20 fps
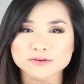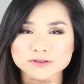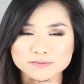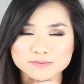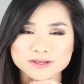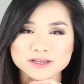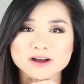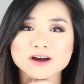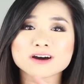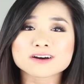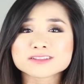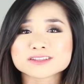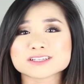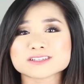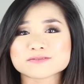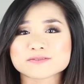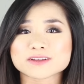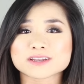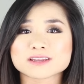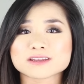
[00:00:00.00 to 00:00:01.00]
with me on
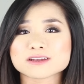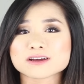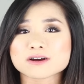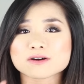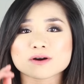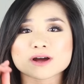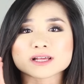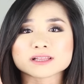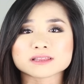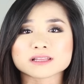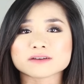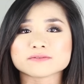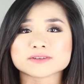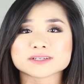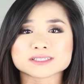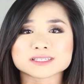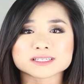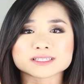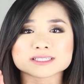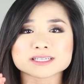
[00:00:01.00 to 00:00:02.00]
this video. I love you to